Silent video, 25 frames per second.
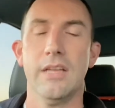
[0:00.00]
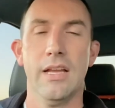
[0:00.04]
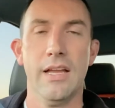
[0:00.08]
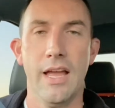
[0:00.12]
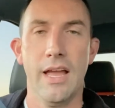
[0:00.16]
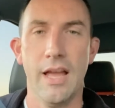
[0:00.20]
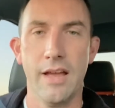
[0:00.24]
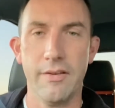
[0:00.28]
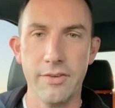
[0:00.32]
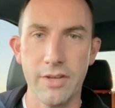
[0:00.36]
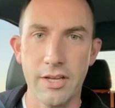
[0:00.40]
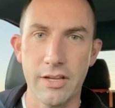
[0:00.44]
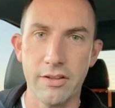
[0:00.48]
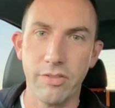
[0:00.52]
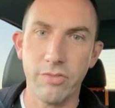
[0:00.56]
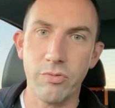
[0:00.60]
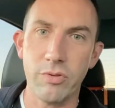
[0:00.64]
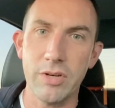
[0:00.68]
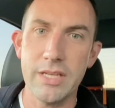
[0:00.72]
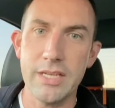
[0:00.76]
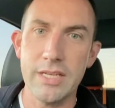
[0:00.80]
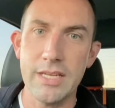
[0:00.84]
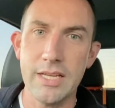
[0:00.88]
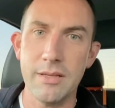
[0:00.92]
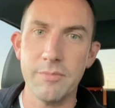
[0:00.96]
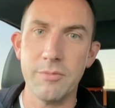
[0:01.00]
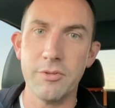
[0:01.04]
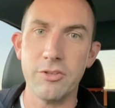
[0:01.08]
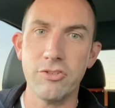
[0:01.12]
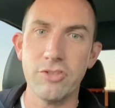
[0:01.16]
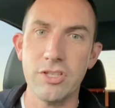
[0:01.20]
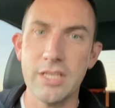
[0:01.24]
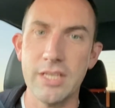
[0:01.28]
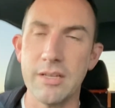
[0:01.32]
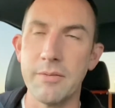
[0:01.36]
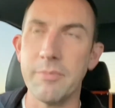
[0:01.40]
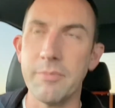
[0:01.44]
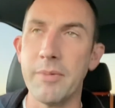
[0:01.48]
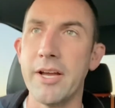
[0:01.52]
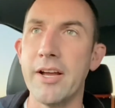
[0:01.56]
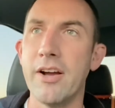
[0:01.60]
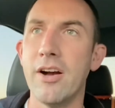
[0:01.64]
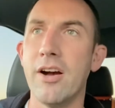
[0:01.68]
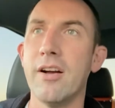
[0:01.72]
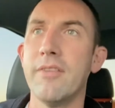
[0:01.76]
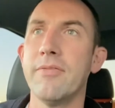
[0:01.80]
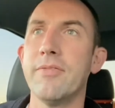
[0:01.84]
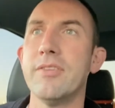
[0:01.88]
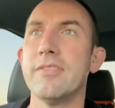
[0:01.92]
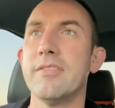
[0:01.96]
having a 3D machine in my
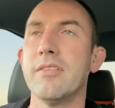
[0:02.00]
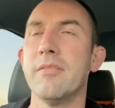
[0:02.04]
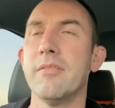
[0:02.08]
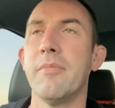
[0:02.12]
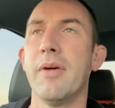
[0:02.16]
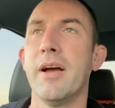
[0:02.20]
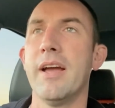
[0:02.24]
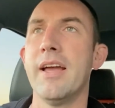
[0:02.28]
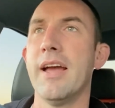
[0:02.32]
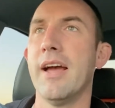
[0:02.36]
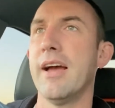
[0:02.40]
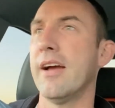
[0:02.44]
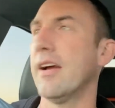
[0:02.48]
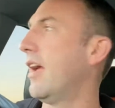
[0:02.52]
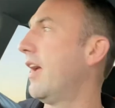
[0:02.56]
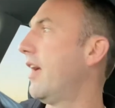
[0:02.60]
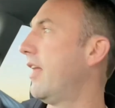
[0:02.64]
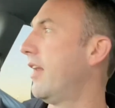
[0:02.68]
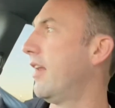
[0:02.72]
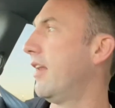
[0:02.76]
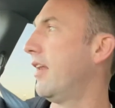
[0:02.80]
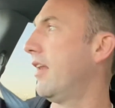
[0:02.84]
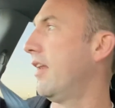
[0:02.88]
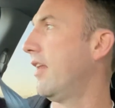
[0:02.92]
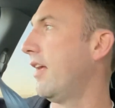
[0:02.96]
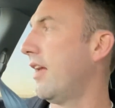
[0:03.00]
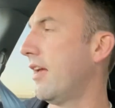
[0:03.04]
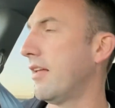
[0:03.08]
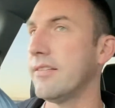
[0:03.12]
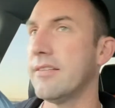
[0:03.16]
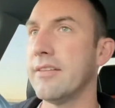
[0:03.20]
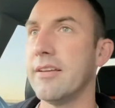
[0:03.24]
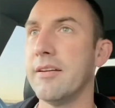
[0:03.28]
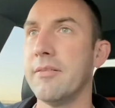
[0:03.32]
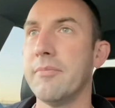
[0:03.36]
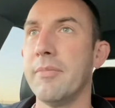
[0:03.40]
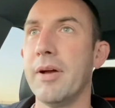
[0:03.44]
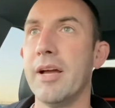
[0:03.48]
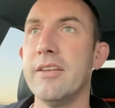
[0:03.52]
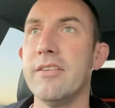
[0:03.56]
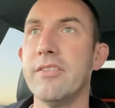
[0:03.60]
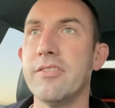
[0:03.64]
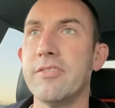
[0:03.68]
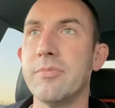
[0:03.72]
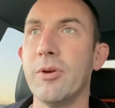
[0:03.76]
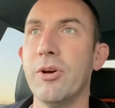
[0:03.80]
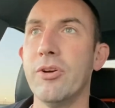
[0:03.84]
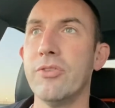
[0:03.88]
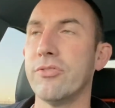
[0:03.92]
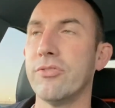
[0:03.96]
office at my
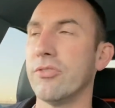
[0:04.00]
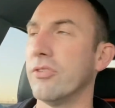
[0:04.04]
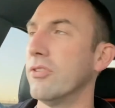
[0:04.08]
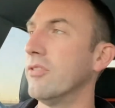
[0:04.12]
disposal.